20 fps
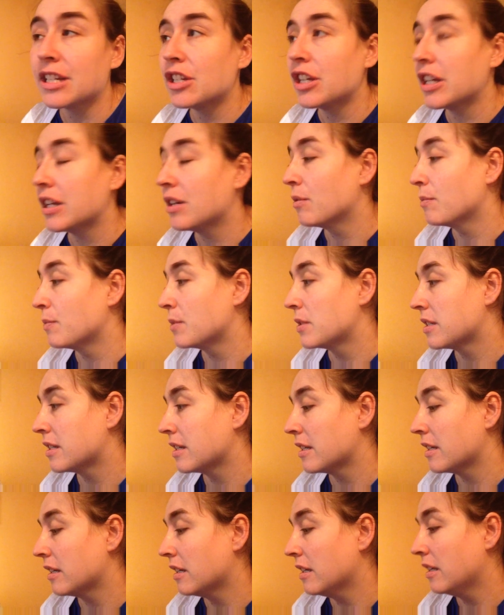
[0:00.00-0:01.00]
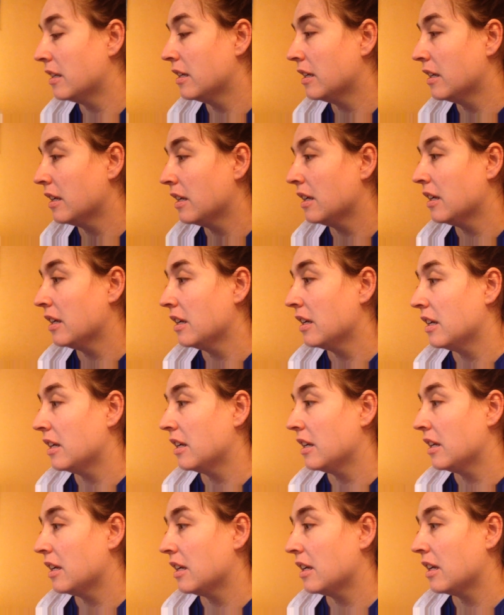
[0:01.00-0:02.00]
She comes to
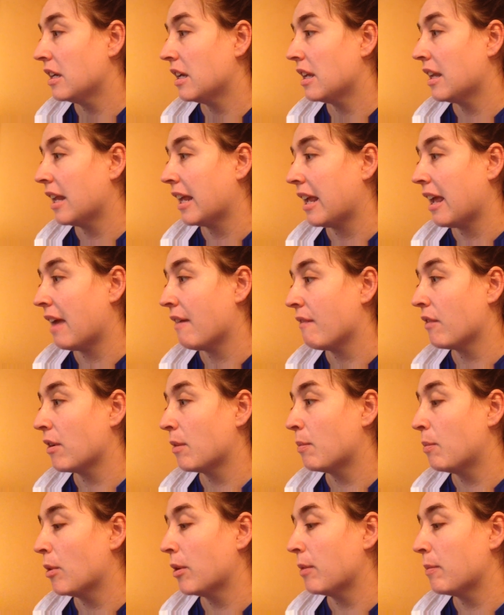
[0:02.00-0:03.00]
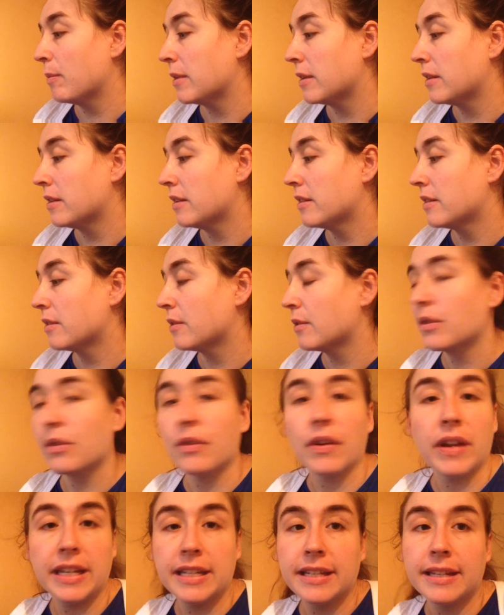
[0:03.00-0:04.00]
like every appointment, so it's
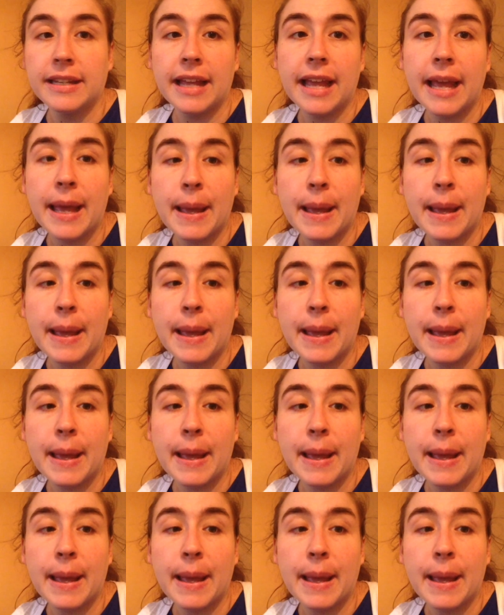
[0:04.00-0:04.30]
great.